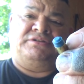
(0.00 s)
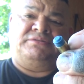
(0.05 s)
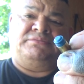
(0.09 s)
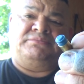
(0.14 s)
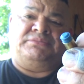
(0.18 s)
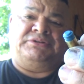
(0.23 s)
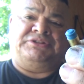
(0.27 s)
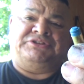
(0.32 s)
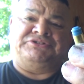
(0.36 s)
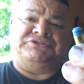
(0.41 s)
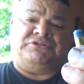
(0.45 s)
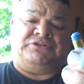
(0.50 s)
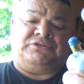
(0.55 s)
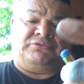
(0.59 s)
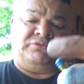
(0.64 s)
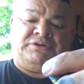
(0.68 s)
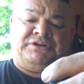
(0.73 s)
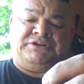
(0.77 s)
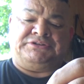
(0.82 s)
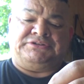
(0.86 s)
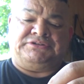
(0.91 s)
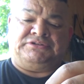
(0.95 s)
but these are
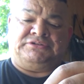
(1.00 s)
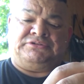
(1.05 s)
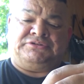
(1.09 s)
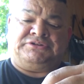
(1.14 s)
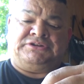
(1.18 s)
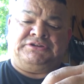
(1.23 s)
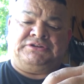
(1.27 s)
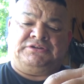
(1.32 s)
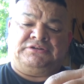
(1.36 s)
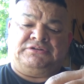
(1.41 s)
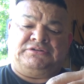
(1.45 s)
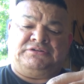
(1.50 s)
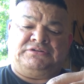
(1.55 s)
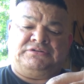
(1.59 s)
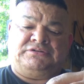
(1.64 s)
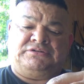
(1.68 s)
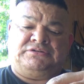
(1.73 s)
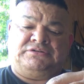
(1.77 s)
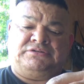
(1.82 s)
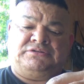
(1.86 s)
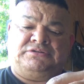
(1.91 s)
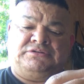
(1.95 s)
great looking.
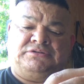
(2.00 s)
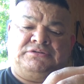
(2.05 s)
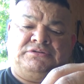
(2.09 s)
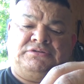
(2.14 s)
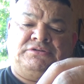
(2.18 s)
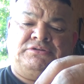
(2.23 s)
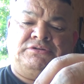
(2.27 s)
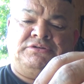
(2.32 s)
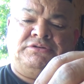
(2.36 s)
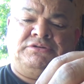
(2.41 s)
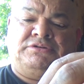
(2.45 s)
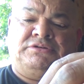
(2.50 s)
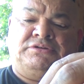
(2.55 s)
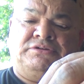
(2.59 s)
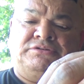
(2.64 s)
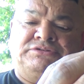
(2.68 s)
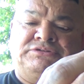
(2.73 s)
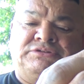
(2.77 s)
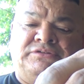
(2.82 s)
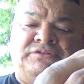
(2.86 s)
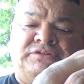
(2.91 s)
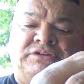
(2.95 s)

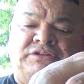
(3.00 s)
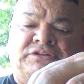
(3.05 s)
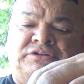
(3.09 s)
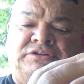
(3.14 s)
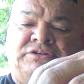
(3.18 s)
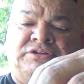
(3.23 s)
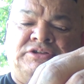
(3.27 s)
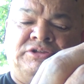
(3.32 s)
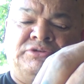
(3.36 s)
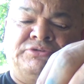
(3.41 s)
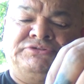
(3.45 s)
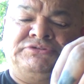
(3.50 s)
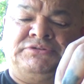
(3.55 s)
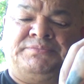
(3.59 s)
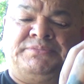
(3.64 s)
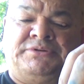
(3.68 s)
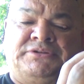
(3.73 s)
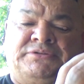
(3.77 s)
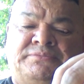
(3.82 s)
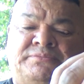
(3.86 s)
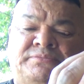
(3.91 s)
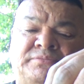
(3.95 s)
So you get a good close up
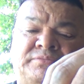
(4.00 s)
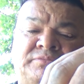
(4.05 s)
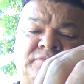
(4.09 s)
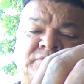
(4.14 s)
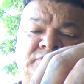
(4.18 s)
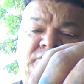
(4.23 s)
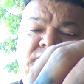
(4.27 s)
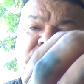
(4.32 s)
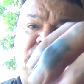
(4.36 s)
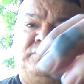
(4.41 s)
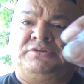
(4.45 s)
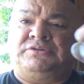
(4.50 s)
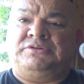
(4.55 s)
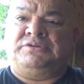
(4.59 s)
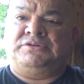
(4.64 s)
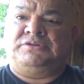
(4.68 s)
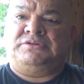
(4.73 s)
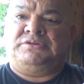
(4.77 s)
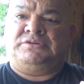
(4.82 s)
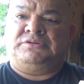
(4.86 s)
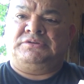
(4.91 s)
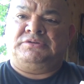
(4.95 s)
on them.
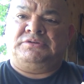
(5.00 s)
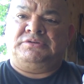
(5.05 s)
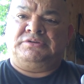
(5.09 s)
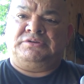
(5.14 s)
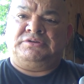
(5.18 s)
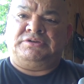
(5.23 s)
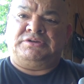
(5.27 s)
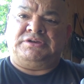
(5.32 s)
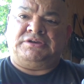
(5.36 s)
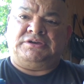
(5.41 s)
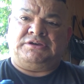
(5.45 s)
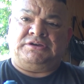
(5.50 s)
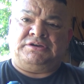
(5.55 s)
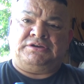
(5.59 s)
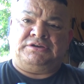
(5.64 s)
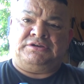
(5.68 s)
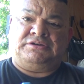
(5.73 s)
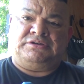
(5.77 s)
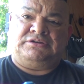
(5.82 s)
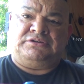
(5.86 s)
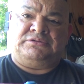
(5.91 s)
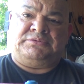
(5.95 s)
Yeah,
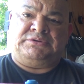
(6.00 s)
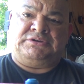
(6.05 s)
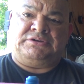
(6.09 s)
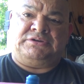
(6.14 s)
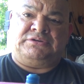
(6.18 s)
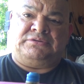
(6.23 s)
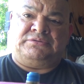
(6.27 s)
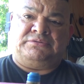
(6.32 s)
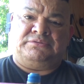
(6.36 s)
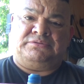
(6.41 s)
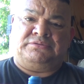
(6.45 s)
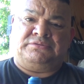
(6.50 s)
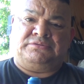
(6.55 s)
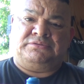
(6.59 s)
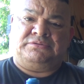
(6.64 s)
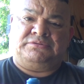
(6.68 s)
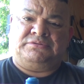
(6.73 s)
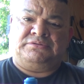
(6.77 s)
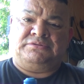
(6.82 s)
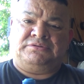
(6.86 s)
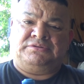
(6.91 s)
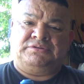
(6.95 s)
there we go.
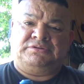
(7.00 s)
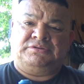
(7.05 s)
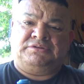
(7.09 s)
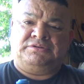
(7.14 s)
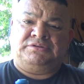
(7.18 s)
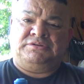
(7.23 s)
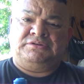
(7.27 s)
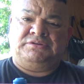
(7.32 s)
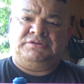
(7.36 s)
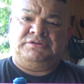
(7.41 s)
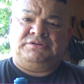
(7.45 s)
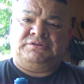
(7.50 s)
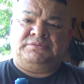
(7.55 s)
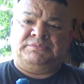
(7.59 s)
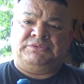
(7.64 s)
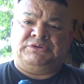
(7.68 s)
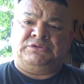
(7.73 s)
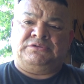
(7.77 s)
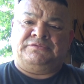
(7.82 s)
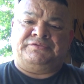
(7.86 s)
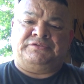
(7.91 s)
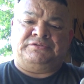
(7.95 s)

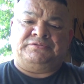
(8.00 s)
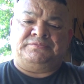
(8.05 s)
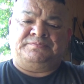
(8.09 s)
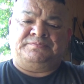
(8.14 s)
Beautiful.